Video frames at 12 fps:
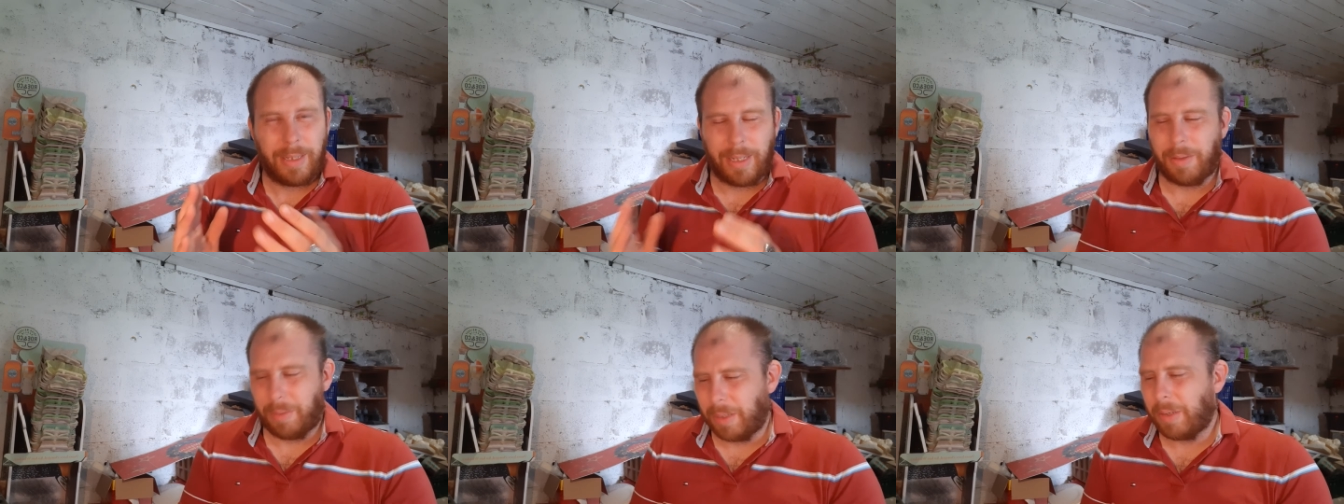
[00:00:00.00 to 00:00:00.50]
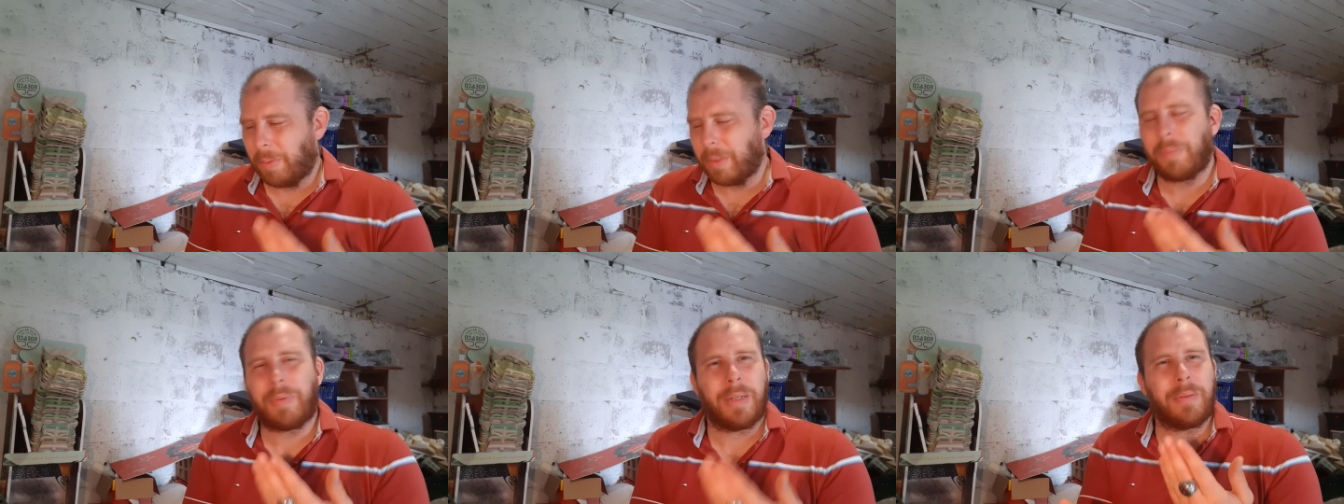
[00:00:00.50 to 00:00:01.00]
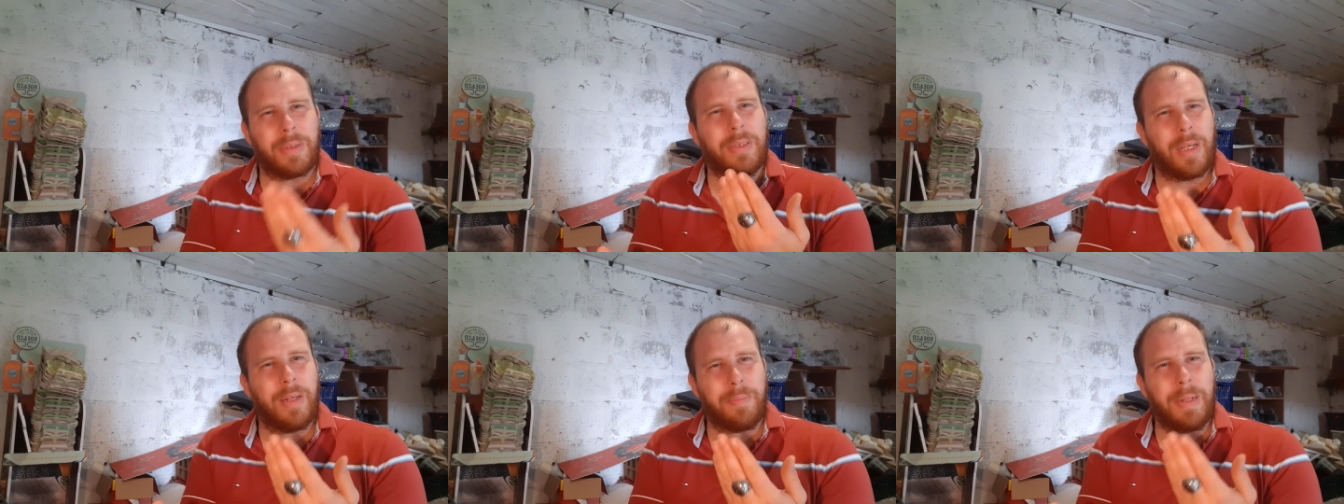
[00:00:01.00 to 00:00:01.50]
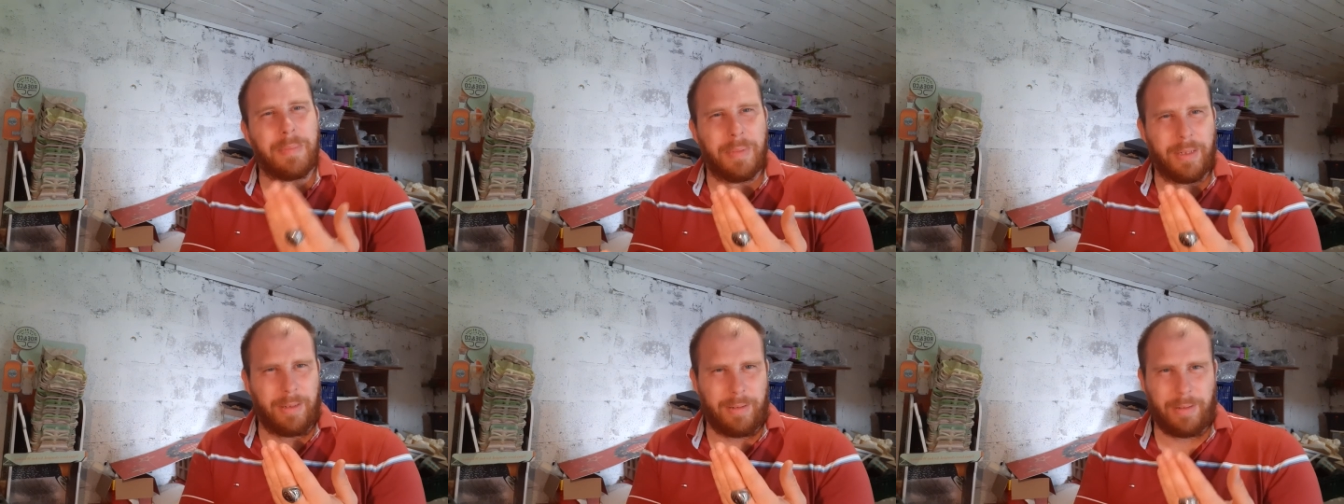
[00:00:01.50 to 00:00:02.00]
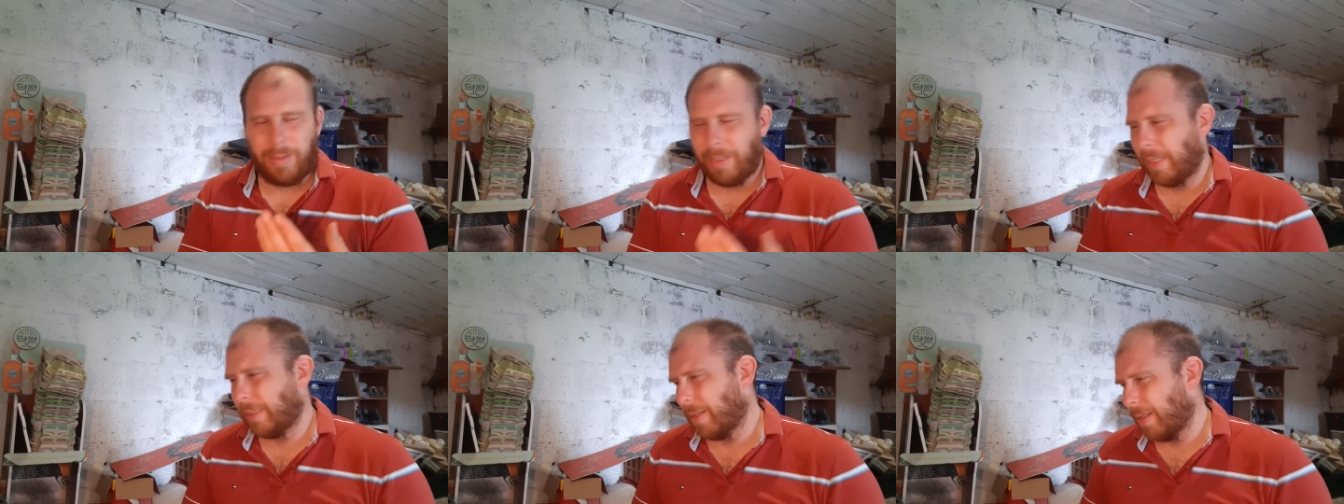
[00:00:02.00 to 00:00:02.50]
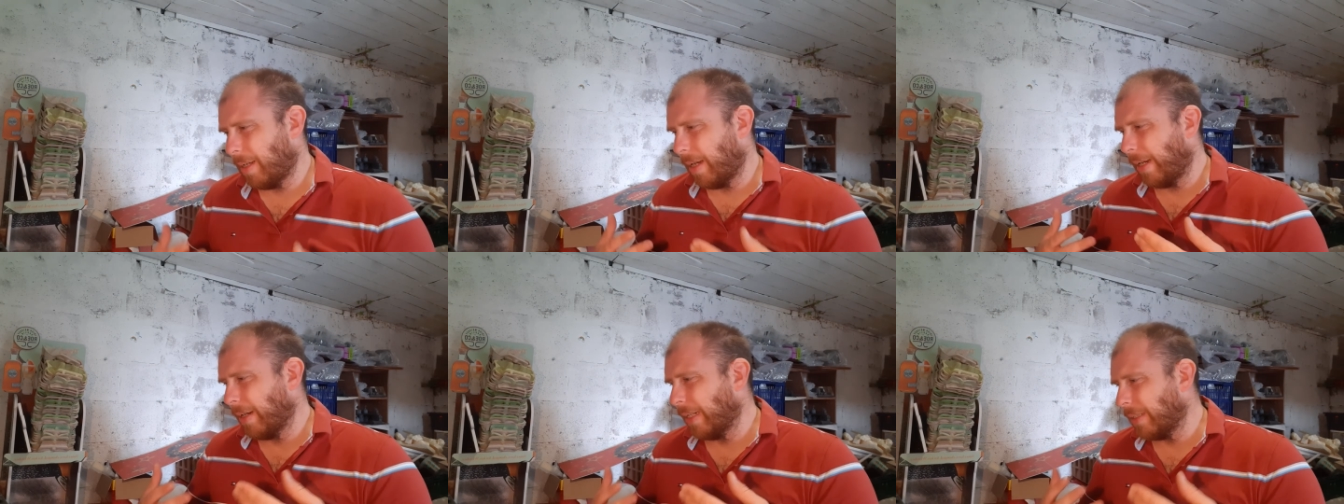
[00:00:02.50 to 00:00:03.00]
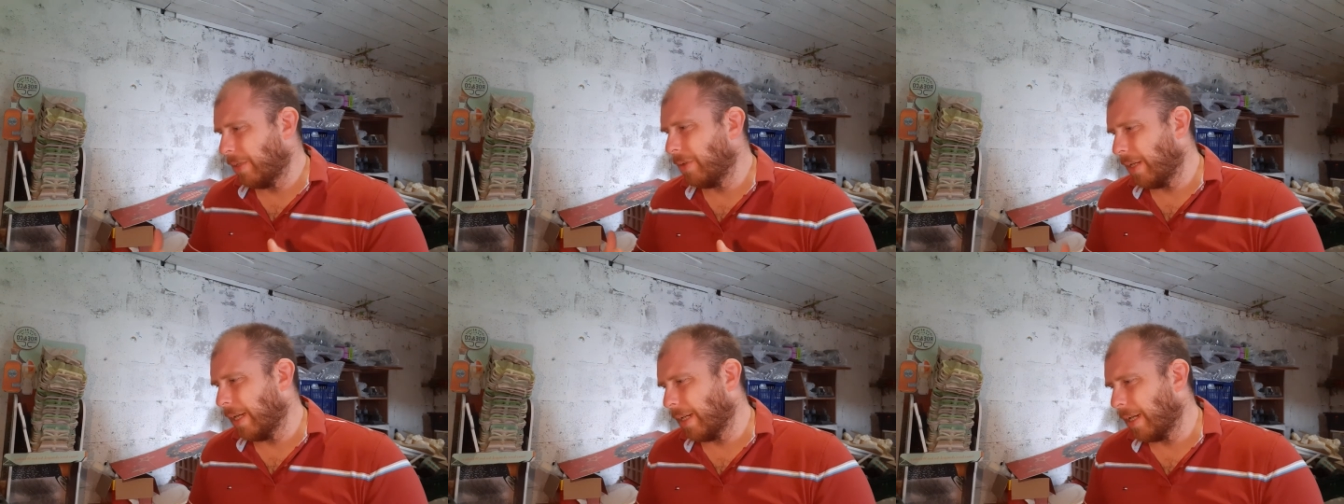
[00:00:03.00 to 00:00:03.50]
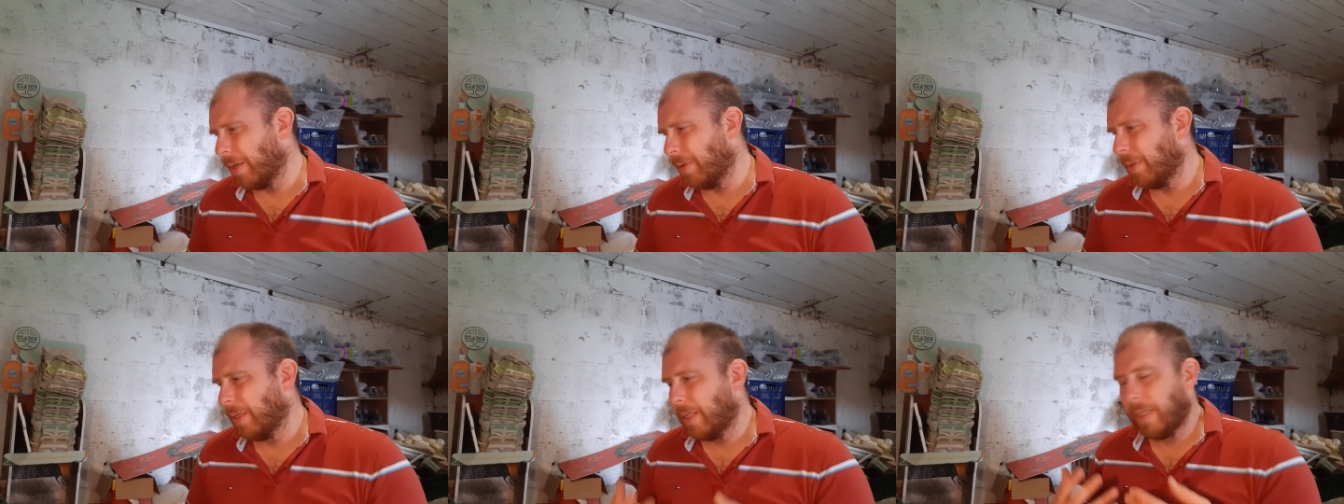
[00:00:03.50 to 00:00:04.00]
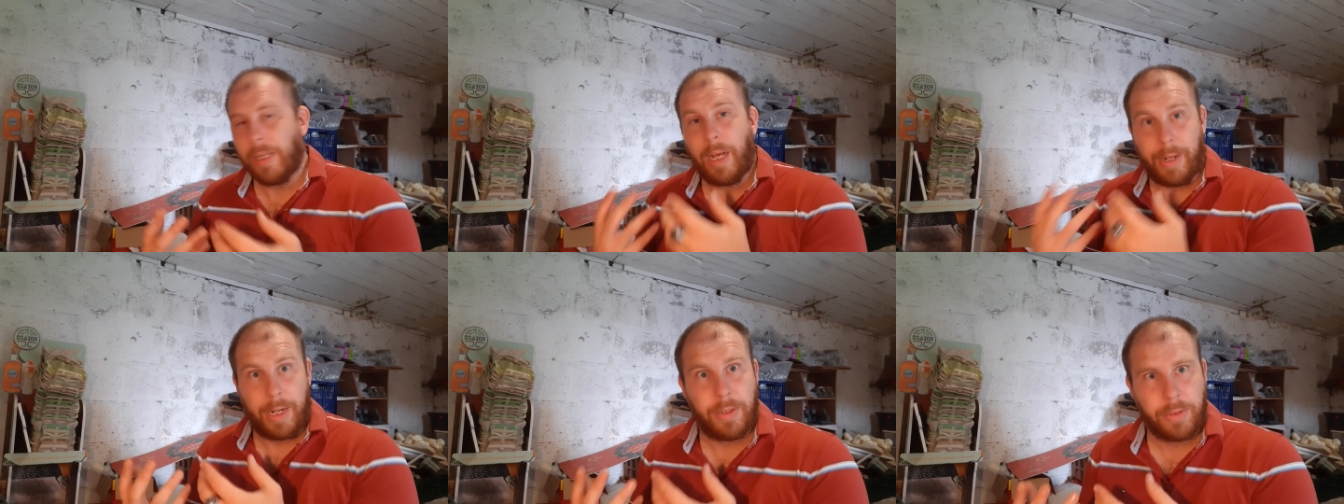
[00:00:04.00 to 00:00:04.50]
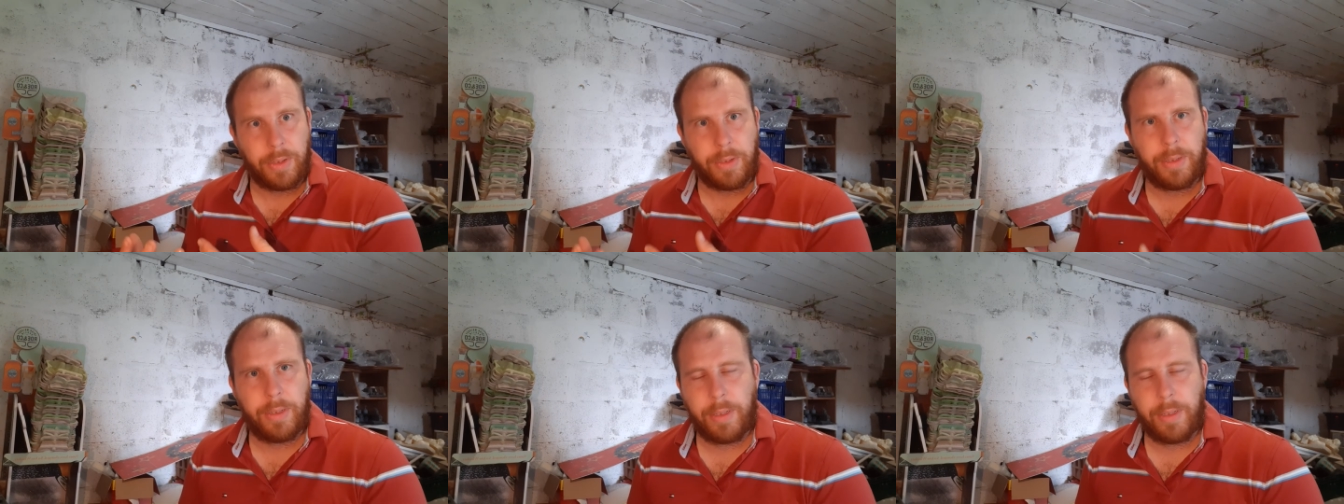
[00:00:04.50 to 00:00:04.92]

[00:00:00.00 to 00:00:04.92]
I want it to bring up to a certain pigment. Okay, so I can actually look at it and go, oh, that looks good.